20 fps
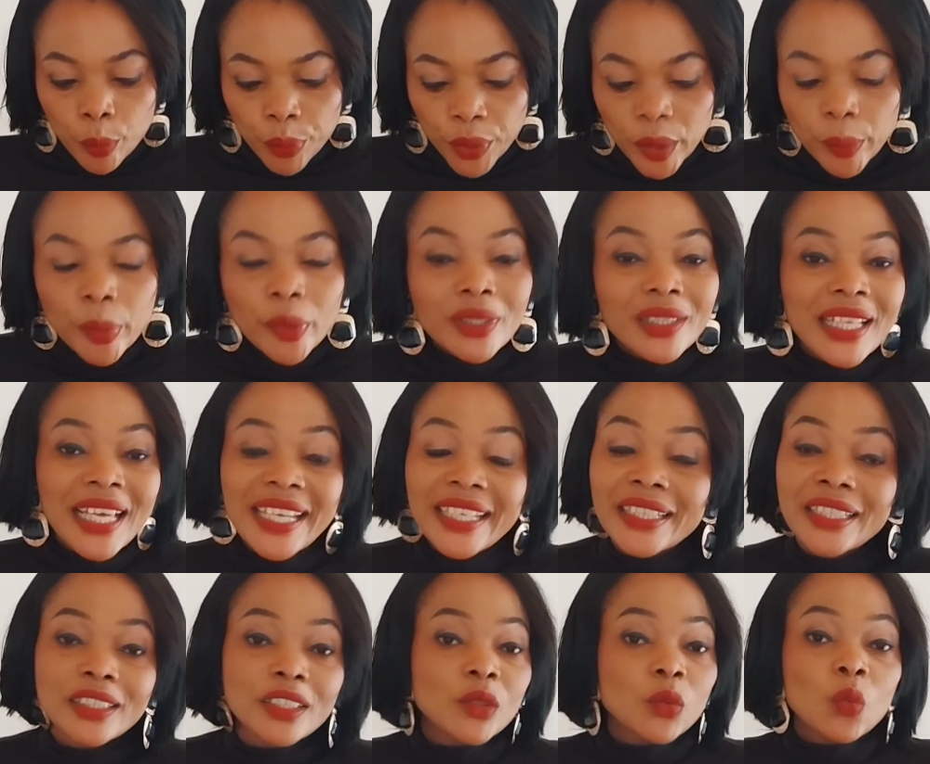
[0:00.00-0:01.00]
People
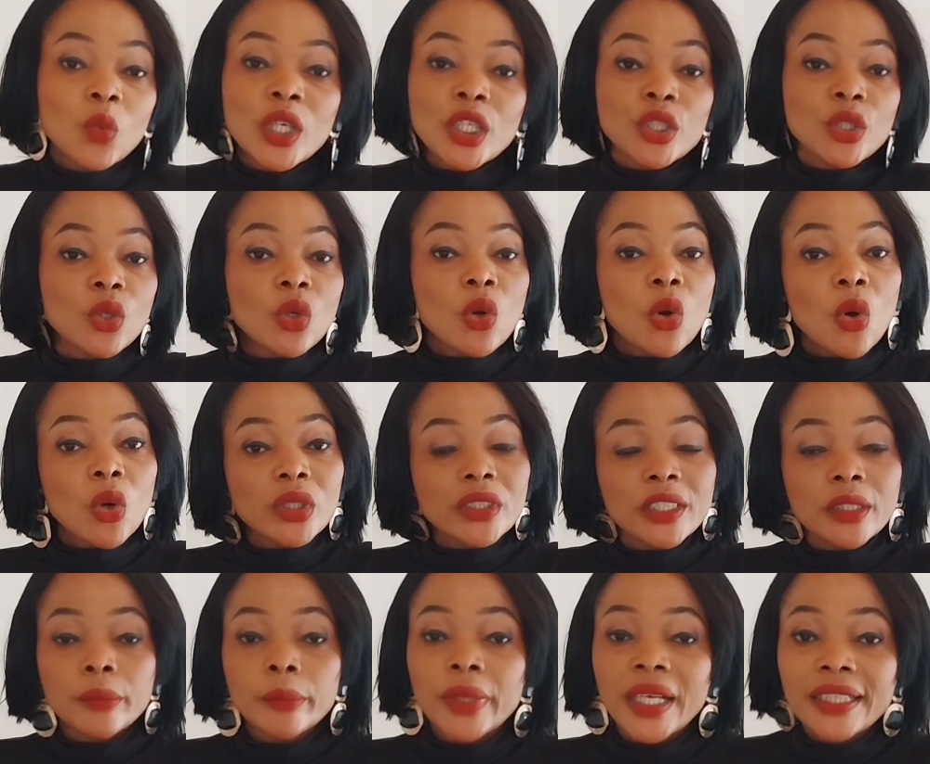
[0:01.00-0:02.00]
like it when you call
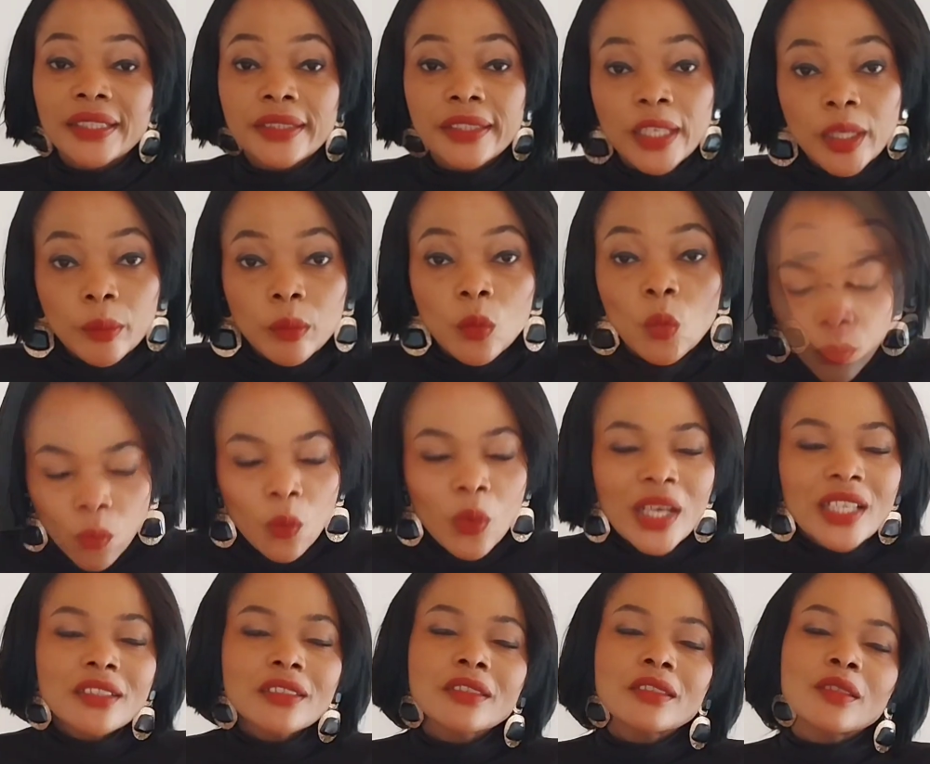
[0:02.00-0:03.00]
them by name.
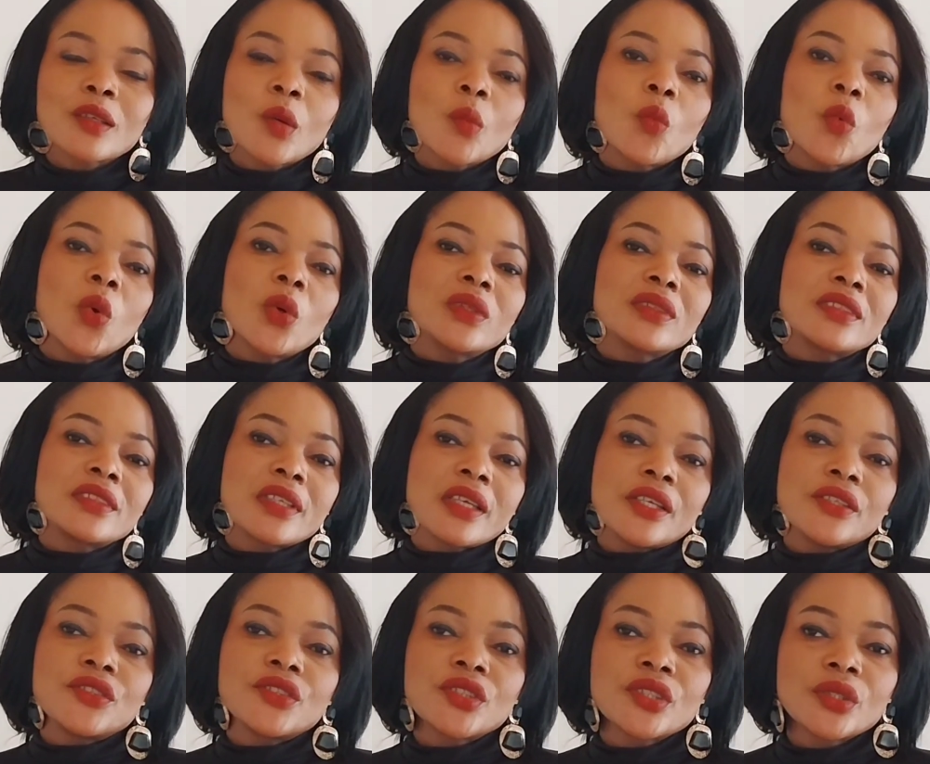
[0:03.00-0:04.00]
When someone
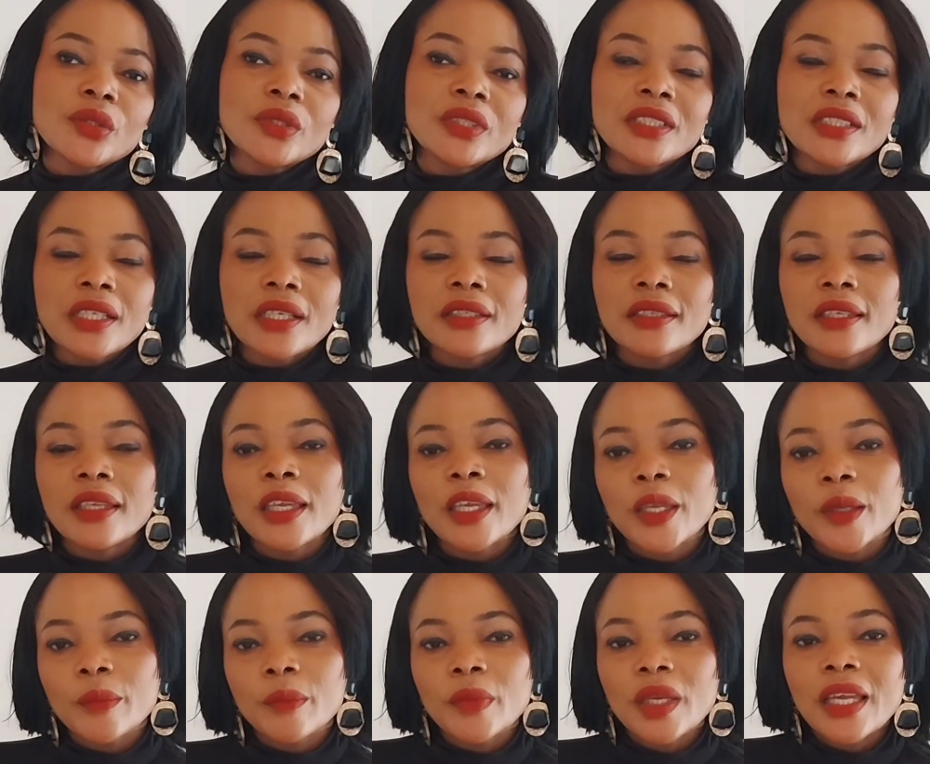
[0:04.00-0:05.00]
tells you their
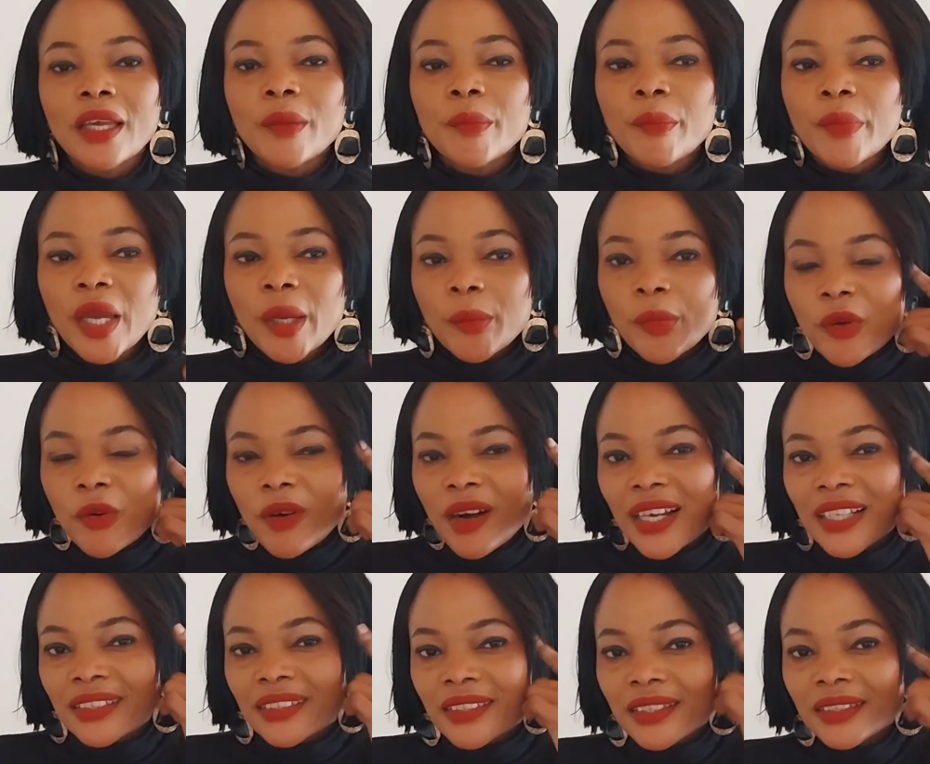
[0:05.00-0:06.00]
name,
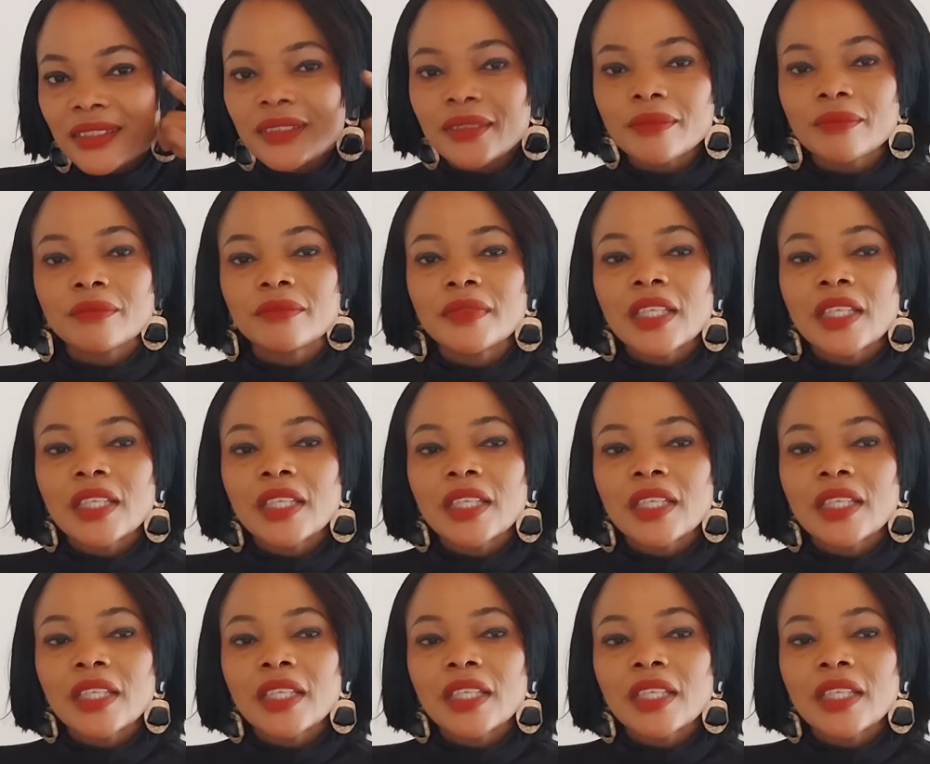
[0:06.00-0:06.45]
memorize it.